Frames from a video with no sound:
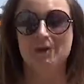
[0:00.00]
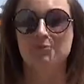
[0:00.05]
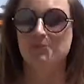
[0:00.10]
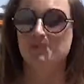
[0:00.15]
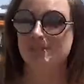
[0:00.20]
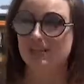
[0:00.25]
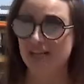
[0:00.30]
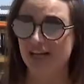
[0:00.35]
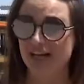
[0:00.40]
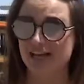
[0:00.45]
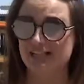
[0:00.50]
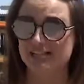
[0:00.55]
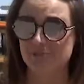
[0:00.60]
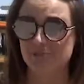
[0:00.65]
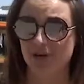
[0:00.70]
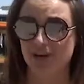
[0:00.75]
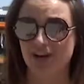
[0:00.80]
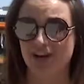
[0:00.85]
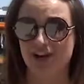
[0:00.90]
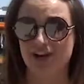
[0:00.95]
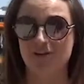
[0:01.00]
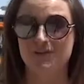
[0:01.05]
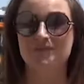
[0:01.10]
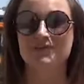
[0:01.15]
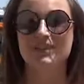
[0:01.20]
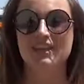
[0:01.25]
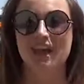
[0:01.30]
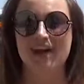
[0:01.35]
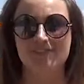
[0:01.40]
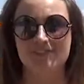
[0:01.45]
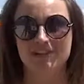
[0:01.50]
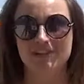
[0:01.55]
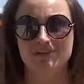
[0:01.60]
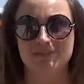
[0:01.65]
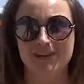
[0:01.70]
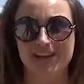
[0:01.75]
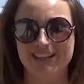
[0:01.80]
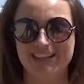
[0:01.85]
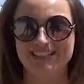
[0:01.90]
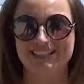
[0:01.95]
We'll see you guys tomorrow. Have a good
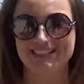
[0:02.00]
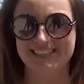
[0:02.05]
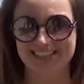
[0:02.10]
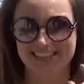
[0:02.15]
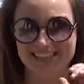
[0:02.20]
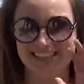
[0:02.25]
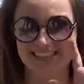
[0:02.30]
one.